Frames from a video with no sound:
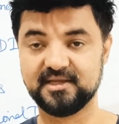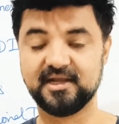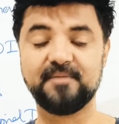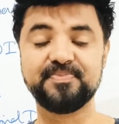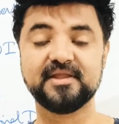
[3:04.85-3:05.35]

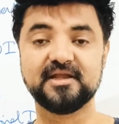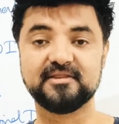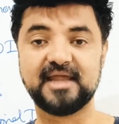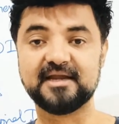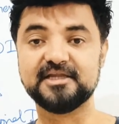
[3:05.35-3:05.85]
Yeah,
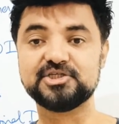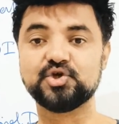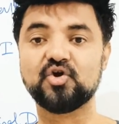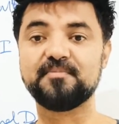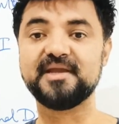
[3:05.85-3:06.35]
that
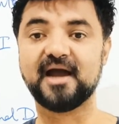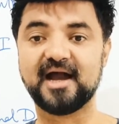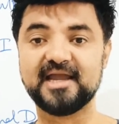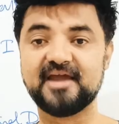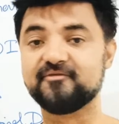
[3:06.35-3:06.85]
ensured me
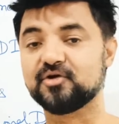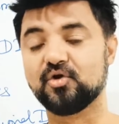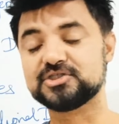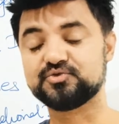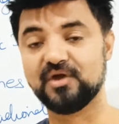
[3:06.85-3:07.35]
I have
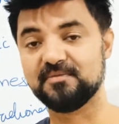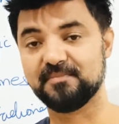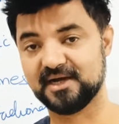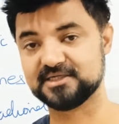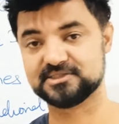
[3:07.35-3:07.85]
crossed 12
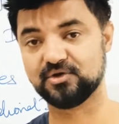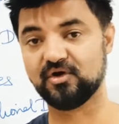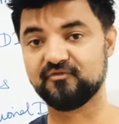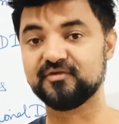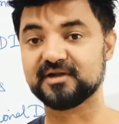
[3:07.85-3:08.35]
marks
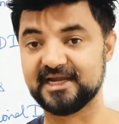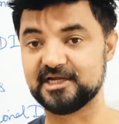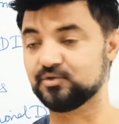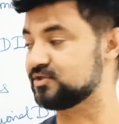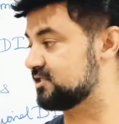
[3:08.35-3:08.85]
of
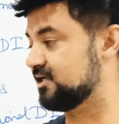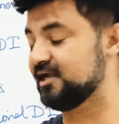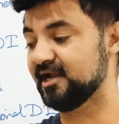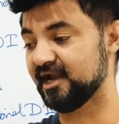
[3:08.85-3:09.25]
right question,